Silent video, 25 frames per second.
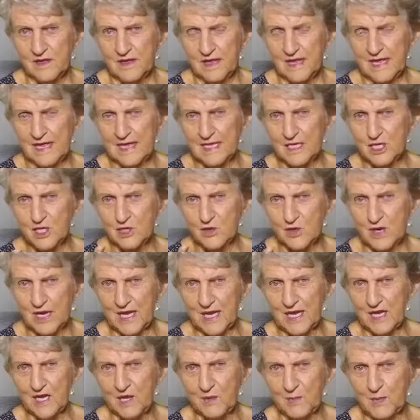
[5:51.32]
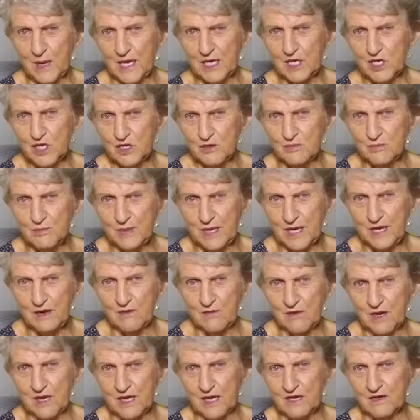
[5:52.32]
it's your incubation
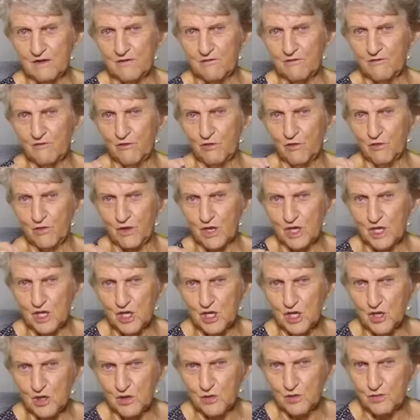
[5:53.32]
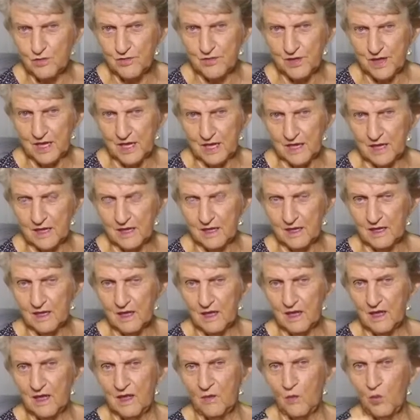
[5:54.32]
period for the new thing
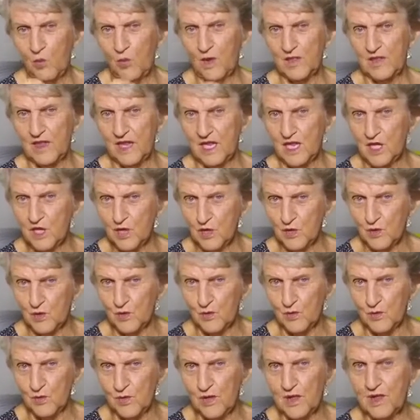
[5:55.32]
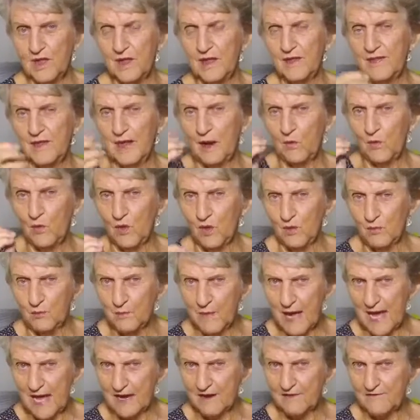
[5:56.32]
within you that will
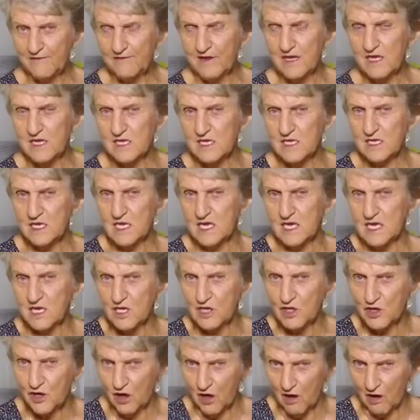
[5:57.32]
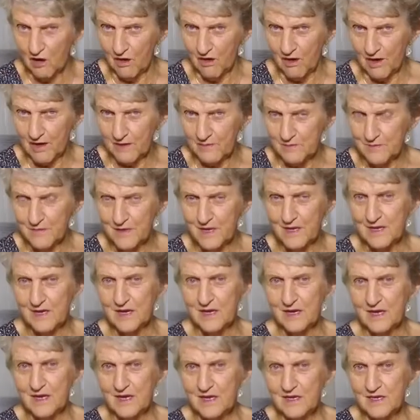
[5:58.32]
manifest in time
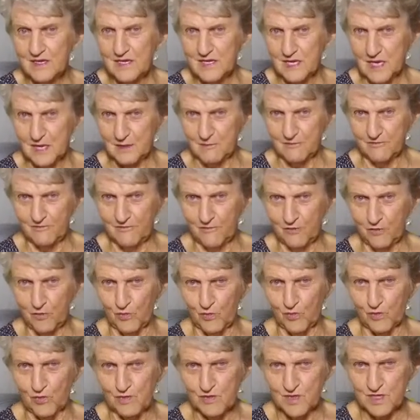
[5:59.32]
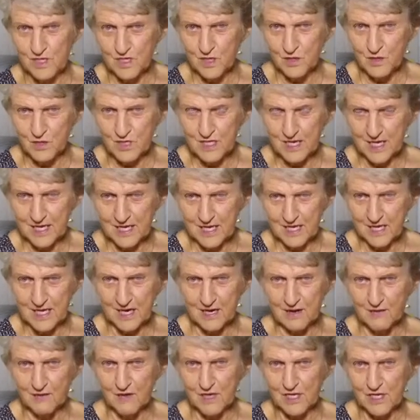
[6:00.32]
to come forth. So take
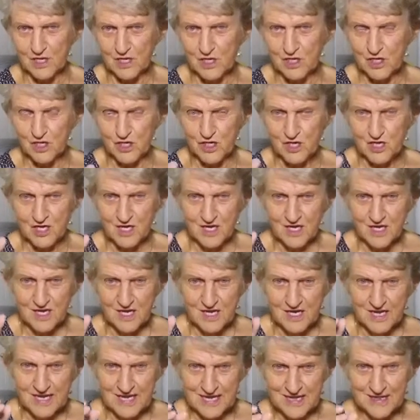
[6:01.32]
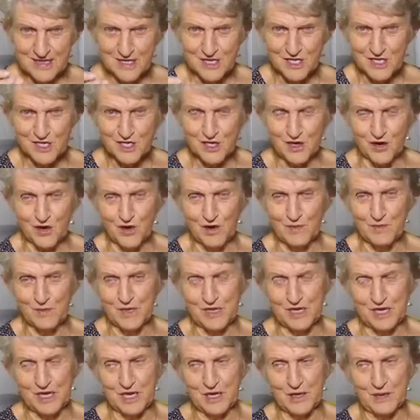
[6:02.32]
courage in this time
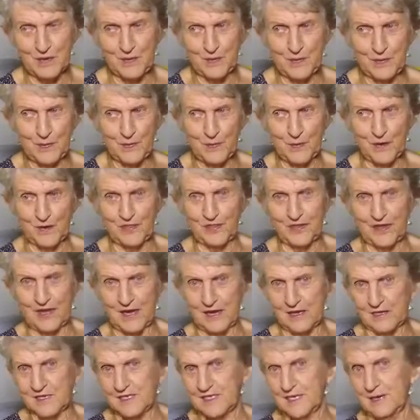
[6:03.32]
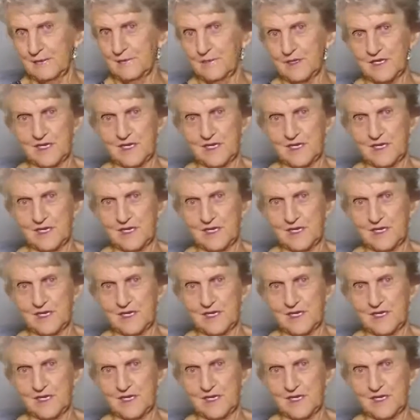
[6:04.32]
and go, something's